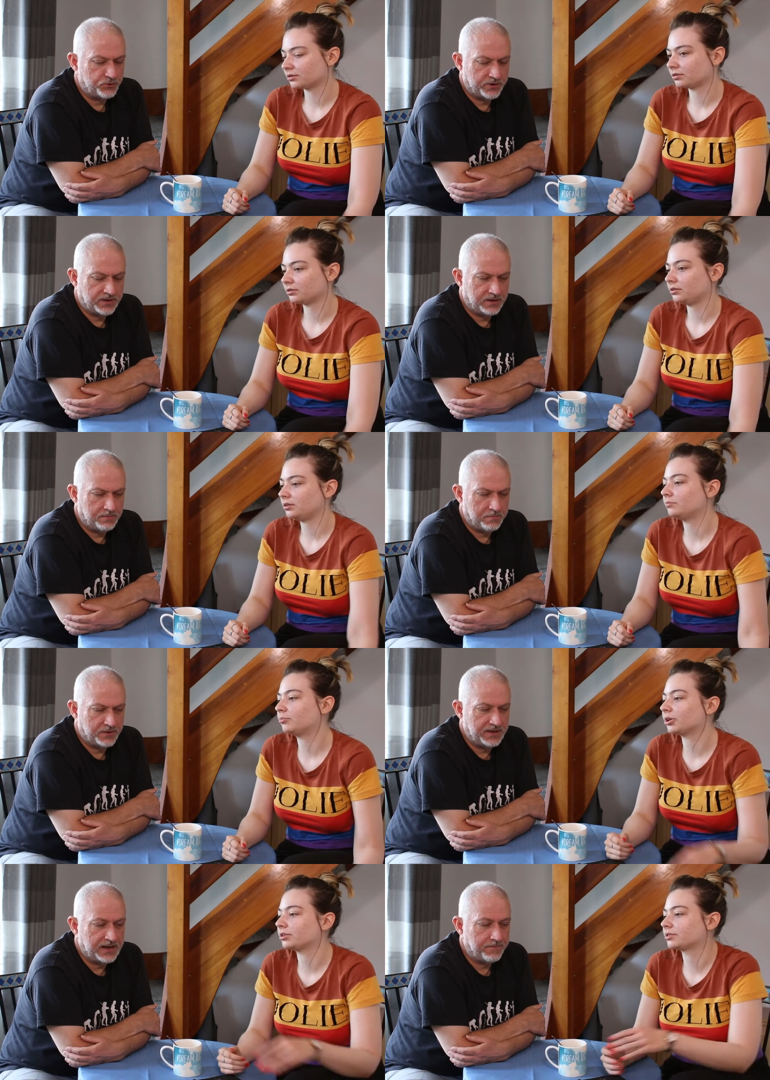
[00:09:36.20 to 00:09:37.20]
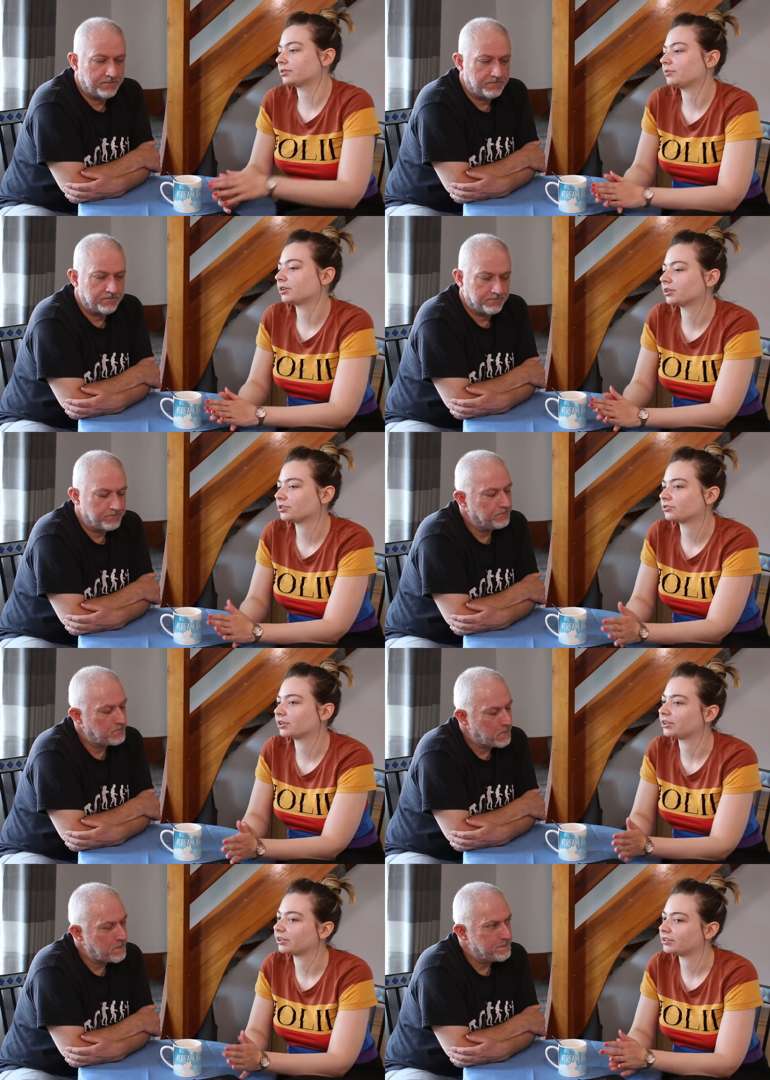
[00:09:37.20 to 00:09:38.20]
Speaker 1: more tricky. But, but yeah, so
Speaker 2: we're going to
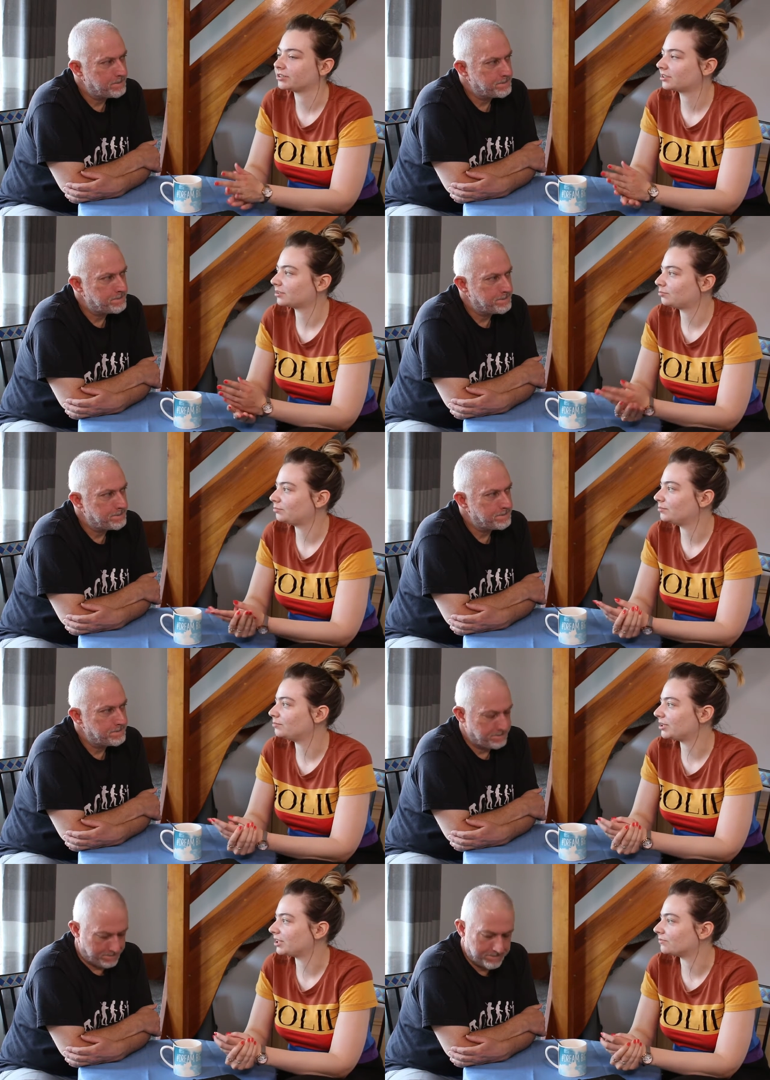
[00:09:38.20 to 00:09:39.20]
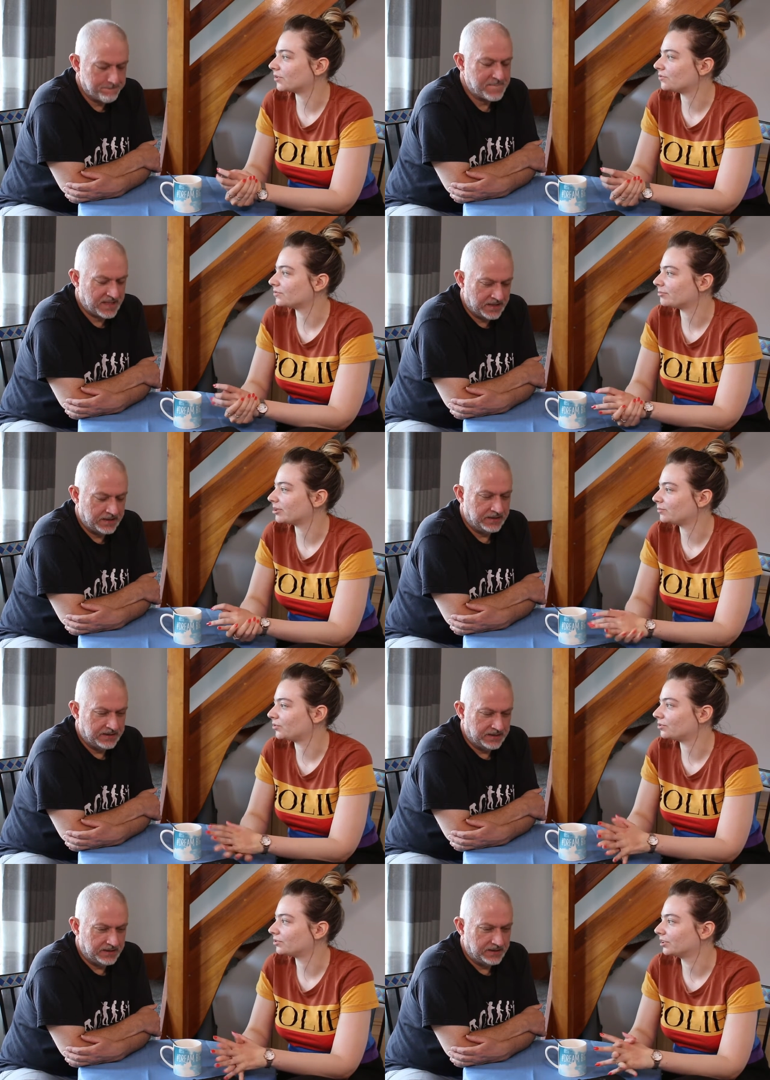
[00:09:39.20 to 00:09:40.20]
try and like be involved a bit
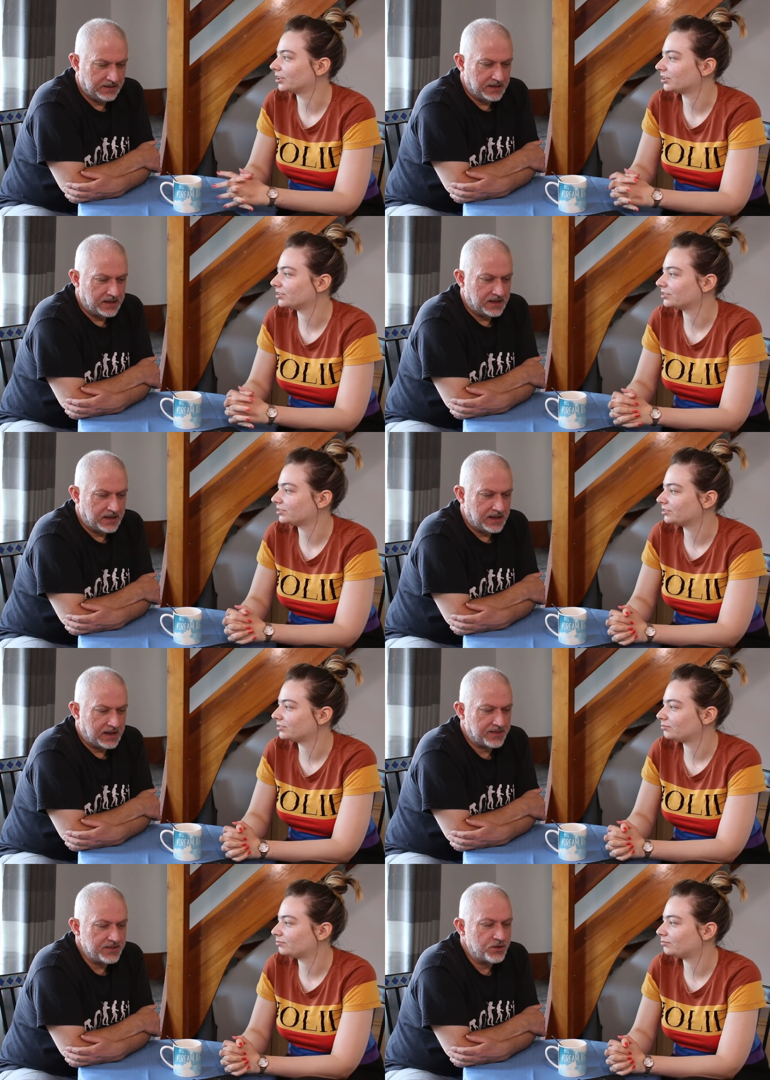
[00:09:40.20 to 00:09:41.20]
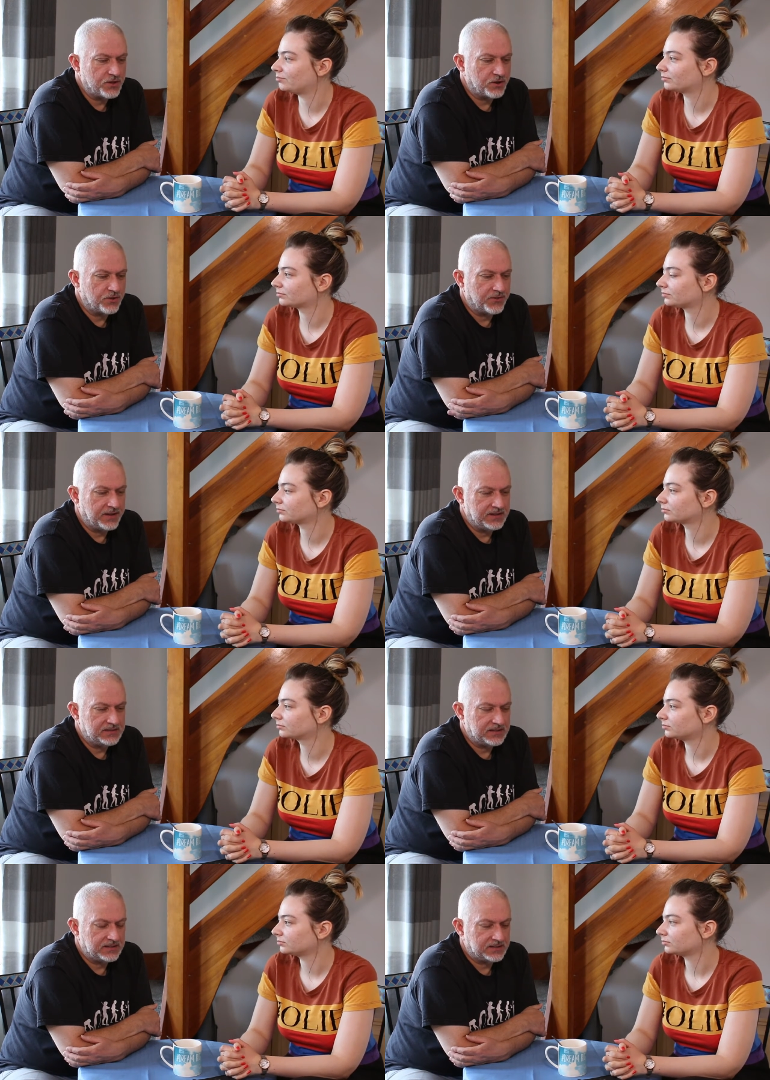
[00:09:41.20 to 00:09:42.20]
more. And, like,
Speaker 1: I think the other good thing
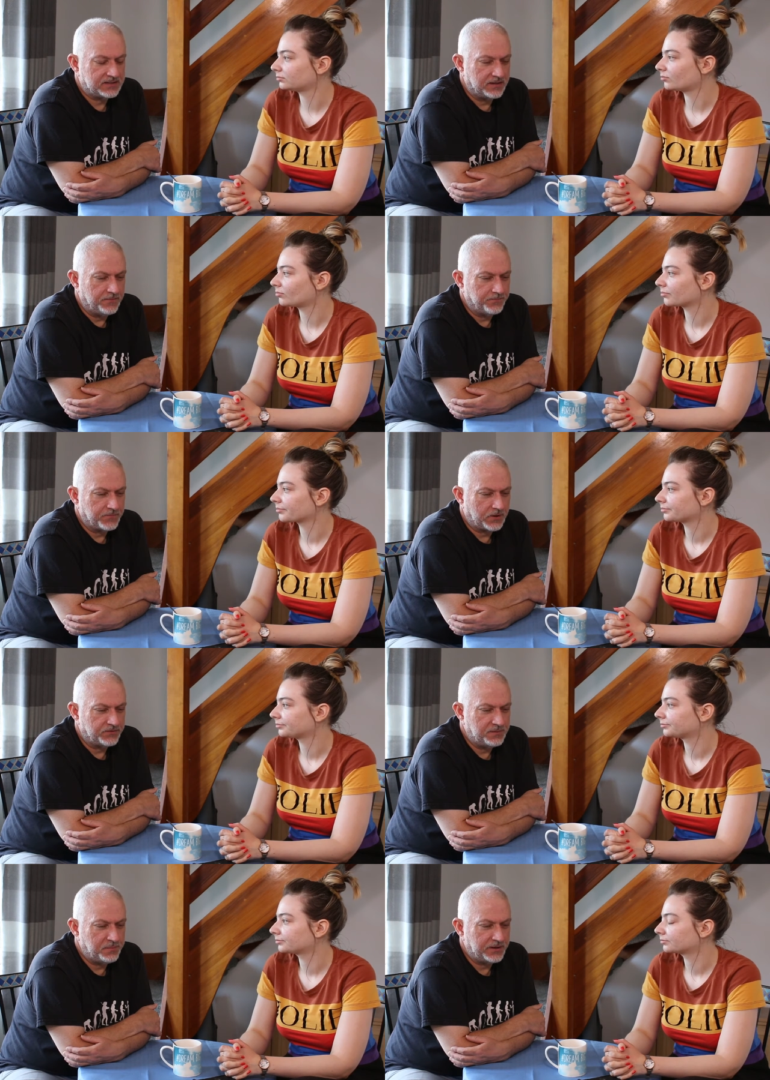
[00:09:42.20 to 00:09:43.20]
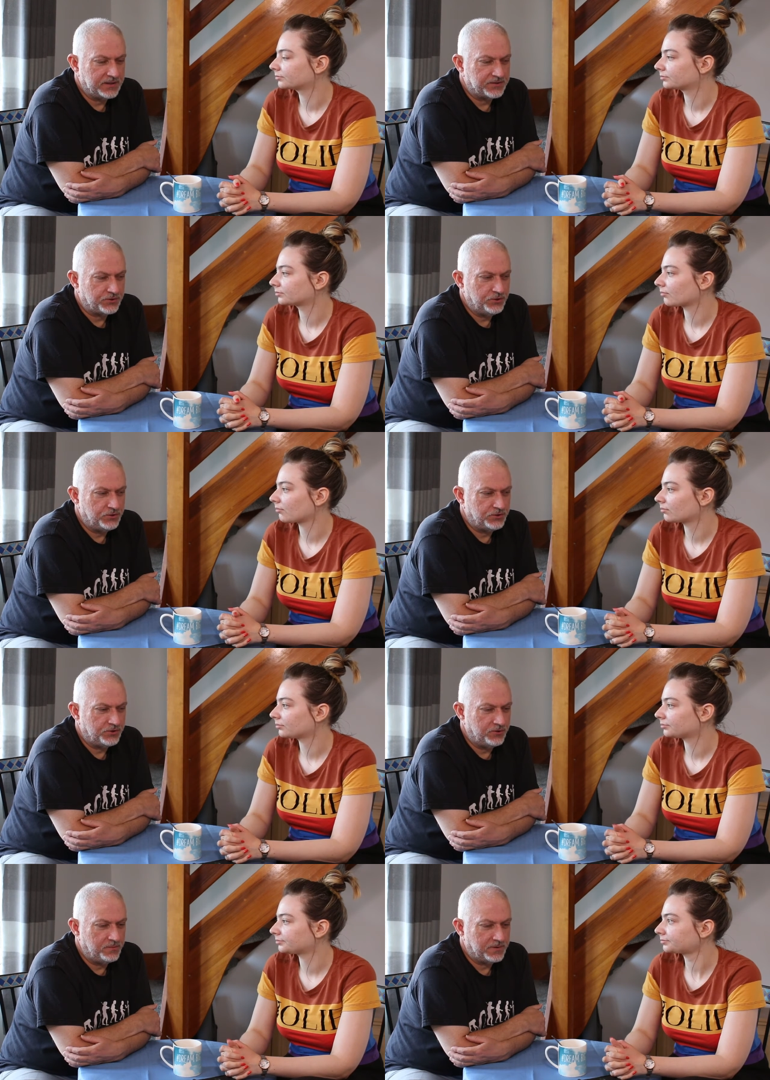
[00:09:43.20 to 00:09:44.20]
is it's um, obviously putting this on
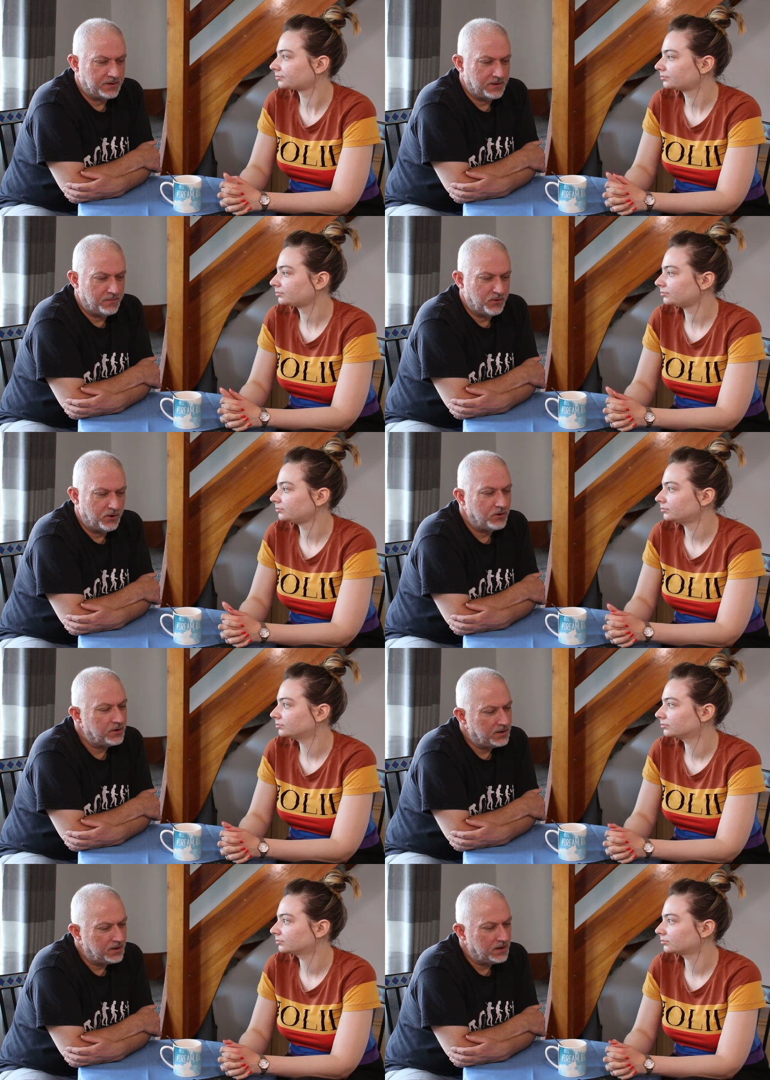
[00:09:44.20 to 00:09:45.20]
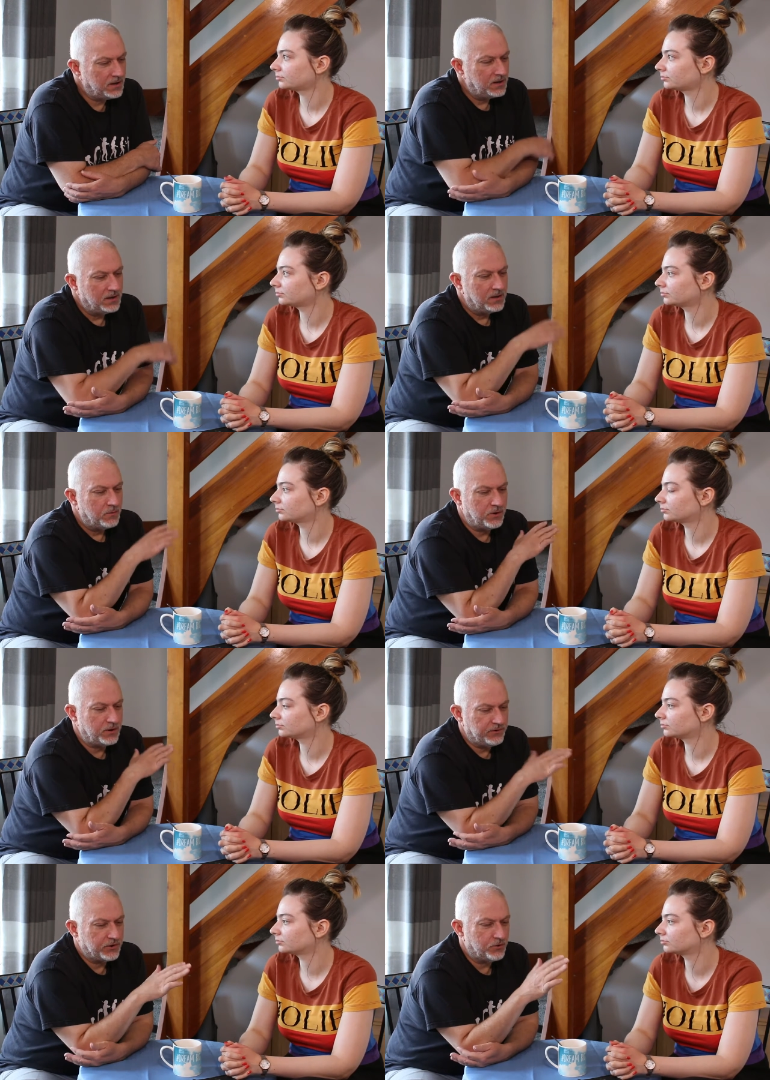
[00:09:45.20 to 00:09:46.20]
YouTube. Um, we're not gonna we're not
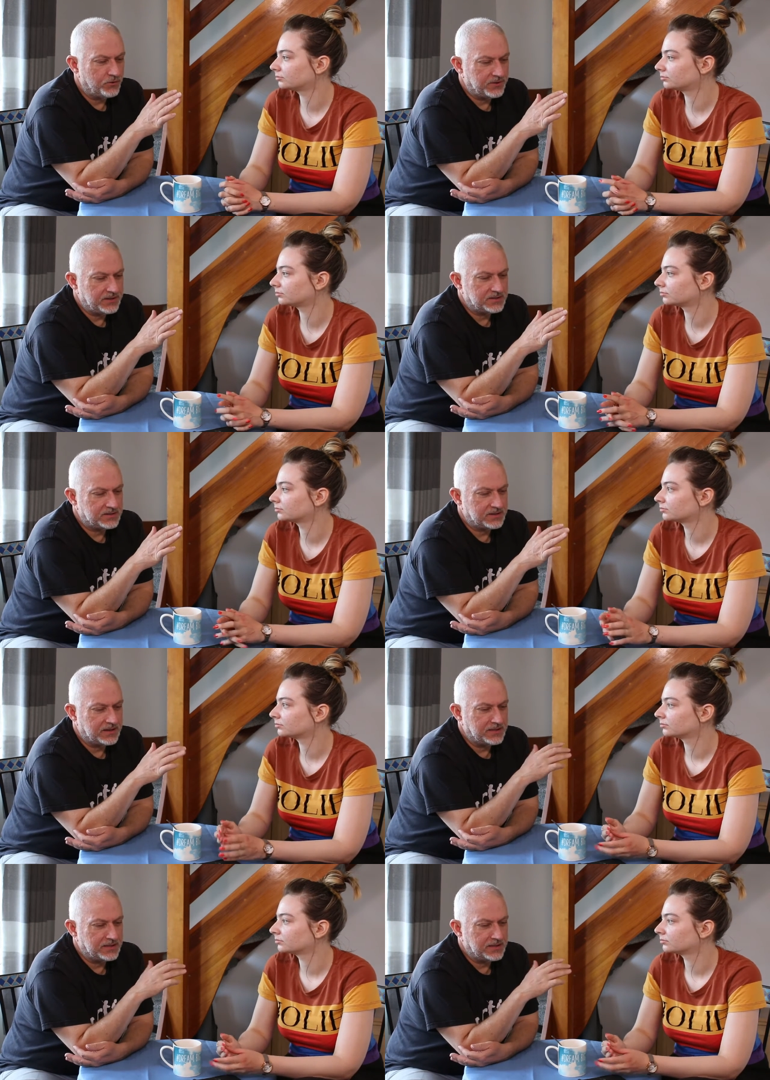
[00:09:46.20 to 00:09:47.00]
gonna record this